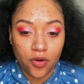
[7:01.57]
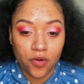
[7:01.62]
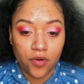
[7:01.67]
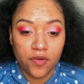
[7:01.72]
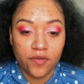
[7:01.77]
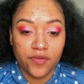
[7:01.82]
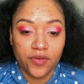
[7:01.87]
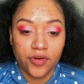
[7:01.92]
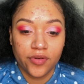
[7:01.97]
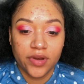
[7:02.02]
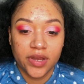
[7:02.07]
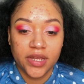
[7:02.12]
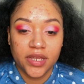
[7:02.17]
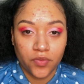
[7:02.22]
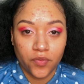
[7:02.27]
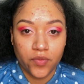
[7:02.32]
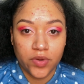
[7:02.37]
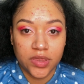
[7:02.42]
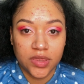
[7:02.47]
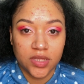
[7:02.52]
over it
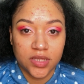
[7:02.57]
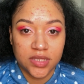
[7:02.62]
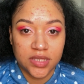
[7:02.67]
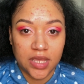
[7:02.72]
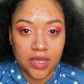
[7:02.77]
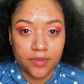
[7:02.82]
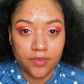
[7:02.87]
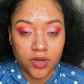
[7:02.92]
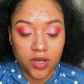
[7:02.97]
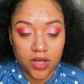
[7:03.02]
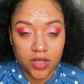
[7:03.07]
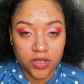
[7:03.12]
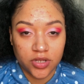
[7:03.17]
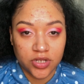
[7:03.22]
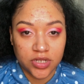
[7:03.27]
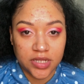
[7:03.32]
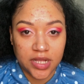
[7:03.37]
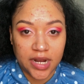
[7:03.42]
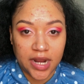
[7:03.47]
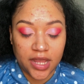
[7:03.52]
with the same
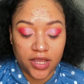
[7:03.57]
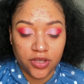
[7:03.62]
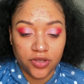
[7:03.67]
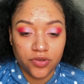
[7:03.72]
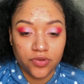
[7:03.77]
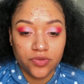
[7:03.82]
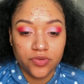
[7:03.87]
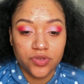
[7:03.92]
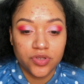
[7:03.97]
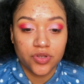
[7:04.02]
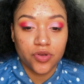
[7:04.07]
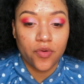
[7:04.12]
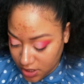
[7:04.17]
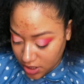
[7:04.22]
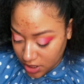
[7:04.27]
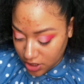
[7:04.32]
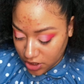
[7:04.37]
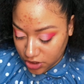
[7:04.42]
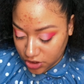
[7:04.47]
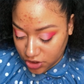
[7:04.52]
colors that I used,
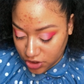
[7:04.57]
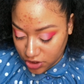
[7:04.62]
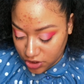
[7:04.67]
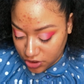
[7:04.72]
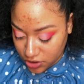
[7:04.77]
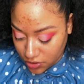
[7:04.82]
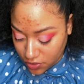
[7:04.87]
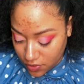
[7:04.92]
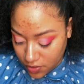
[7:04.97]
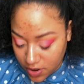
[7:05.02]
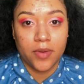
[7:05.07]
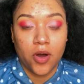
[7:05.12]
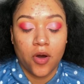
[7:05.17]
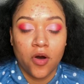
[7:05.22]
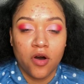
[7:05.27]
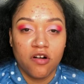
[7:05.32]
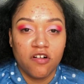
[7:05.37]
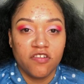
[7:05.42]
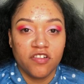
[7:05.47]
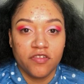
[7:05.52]
just so
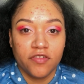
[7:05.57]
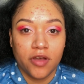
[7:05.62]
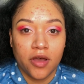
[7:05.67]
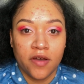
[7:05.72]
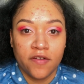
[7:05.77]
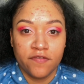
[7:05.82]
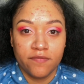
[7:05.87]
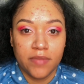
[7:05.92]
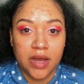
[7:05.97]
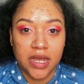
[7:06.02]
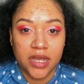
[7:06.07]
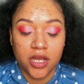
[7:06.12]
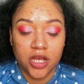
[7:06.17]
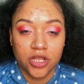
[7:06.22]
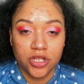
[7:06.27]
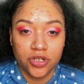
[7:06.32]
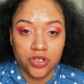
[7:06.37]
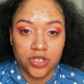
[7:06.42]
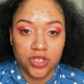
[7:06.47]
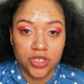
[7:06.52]
all of my
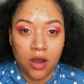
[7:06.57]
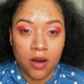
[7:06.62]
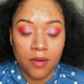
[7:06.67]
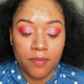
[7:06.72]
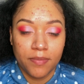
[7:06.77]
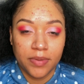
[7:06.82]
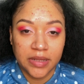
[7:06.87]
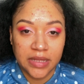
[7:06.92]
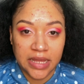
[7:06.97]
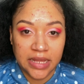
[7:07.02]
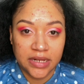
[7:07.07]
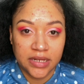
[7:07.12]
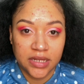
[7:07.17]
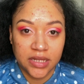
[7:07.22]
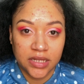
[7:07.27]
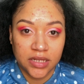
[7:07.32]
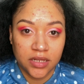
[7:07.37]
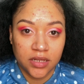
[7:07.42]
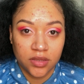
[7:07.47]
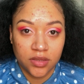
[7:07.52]
colors are
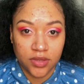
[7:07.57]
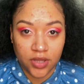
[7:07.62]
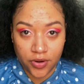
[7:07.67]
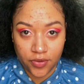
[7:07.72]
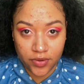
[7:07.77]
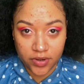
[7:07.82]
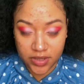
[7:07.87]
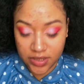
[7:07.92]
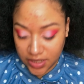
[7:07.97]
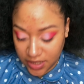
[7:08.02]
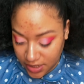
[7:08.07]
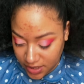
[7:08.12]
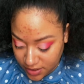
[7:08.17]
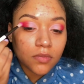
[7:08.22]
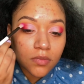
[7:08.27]
blended thoroughly.